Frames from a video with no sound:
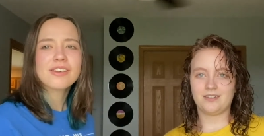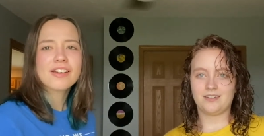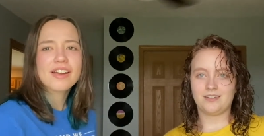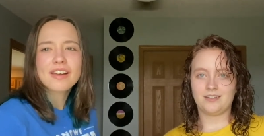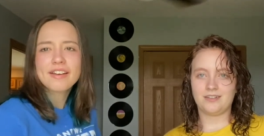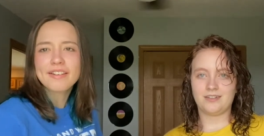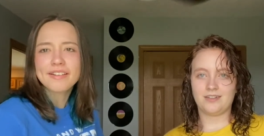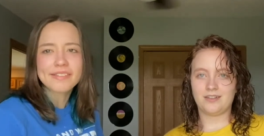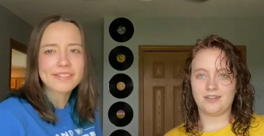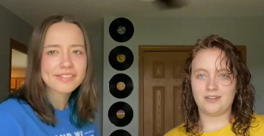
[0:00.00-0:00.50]

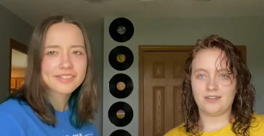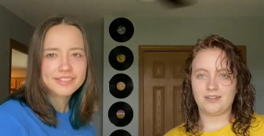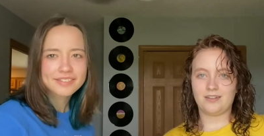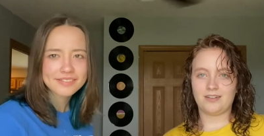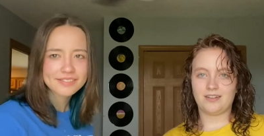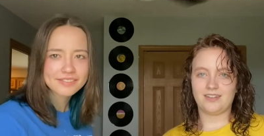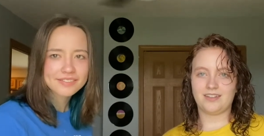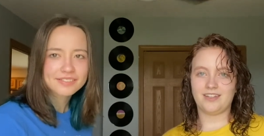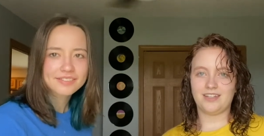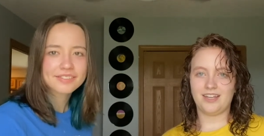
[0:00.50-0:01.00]
Speaker 1: hair is.
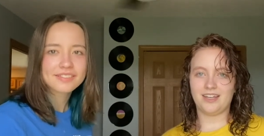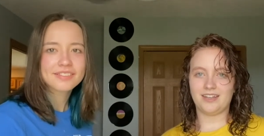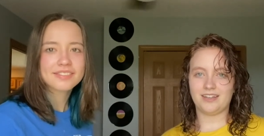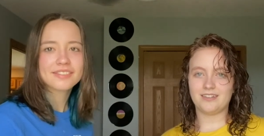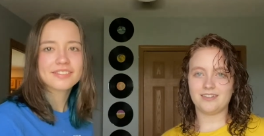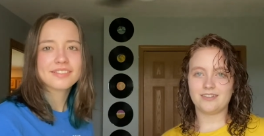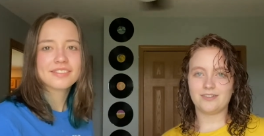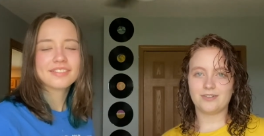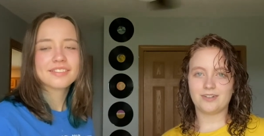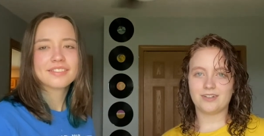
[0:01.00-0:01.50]
Yeah,
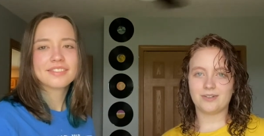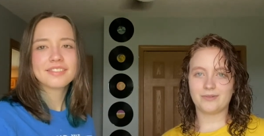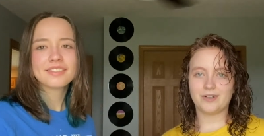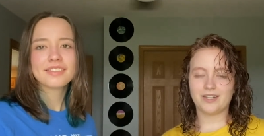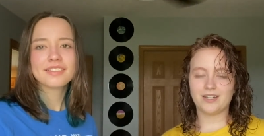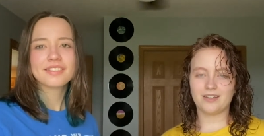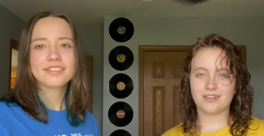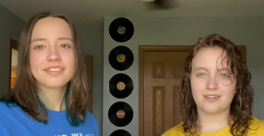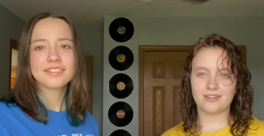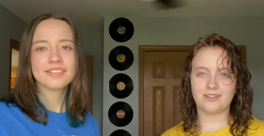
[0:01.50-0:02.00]
or what
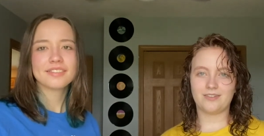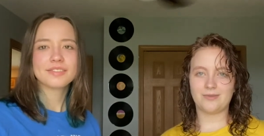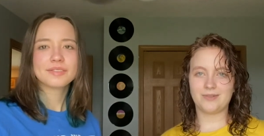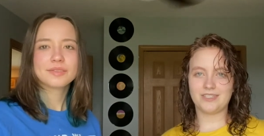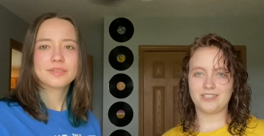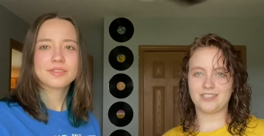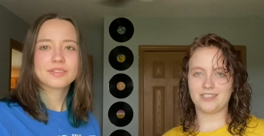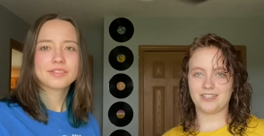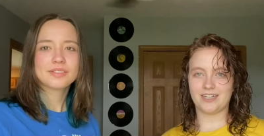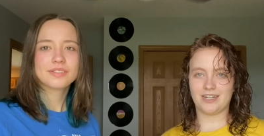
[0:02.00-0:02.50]
color you
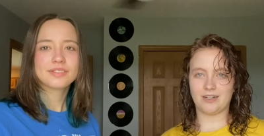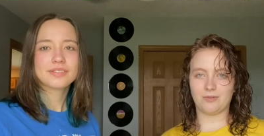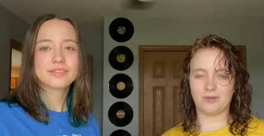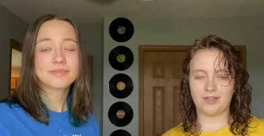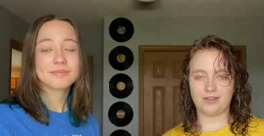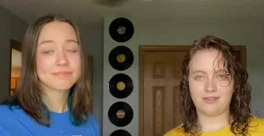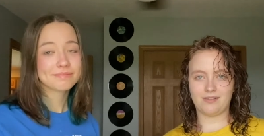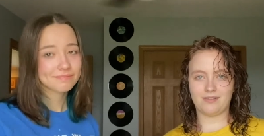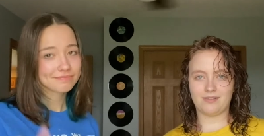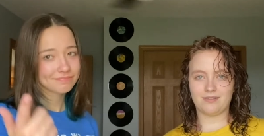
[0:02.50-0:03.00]
wish your hair
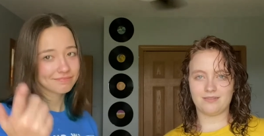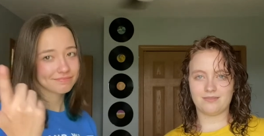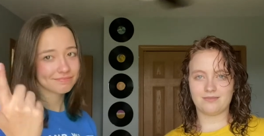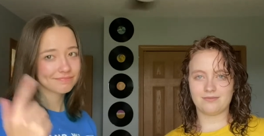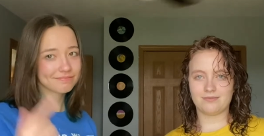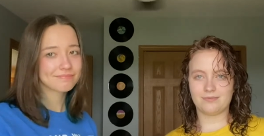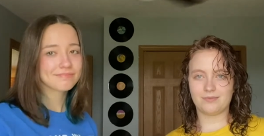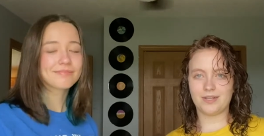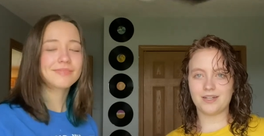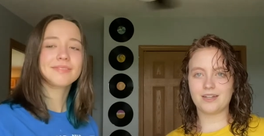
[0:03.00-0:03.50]
was.
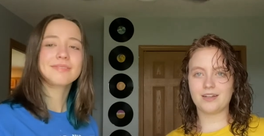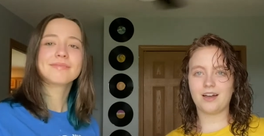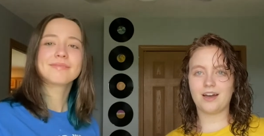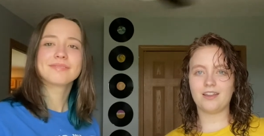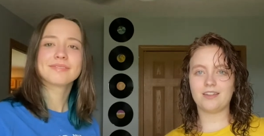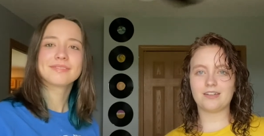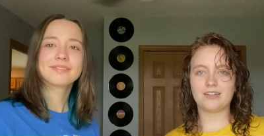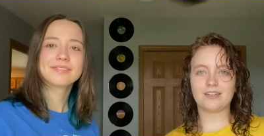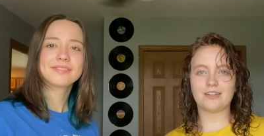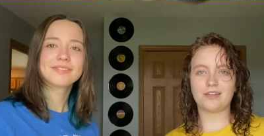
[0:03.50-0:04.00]
What
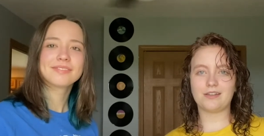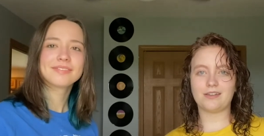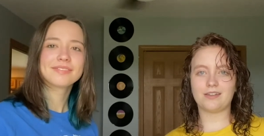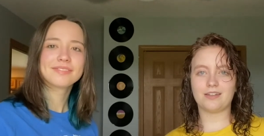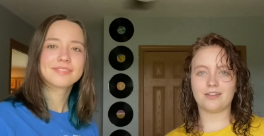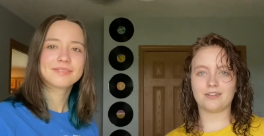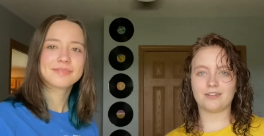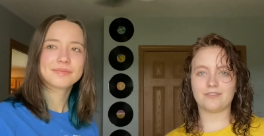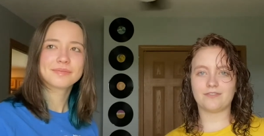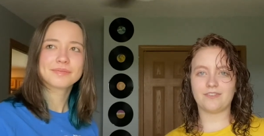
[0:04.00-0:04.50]
color is
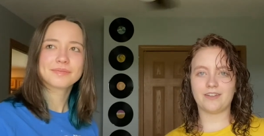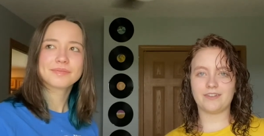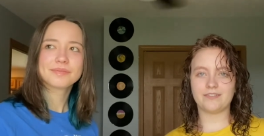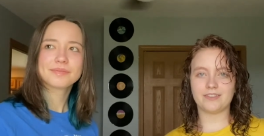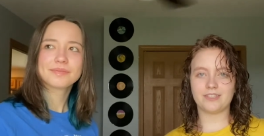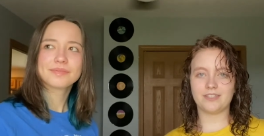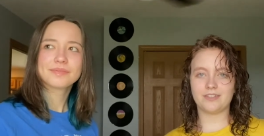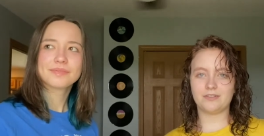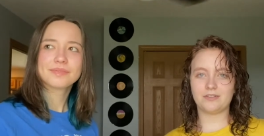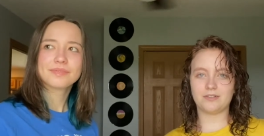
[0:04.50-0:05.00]
your
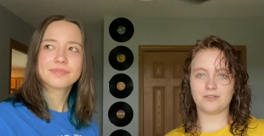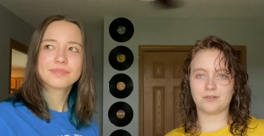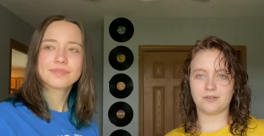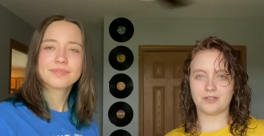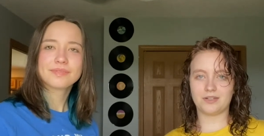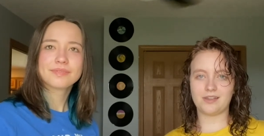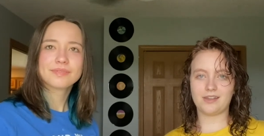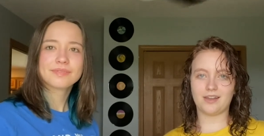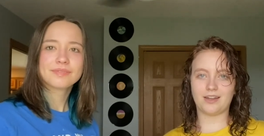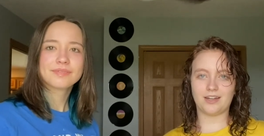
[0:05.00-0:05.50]
favorite
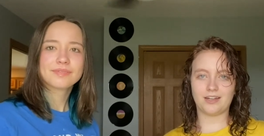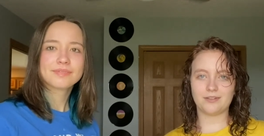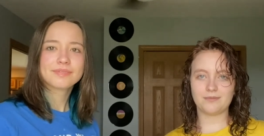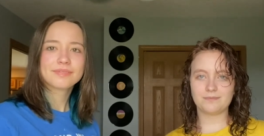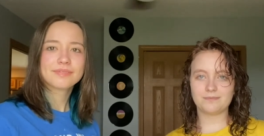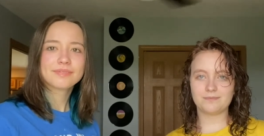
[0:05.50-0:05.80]
unicorn's hair?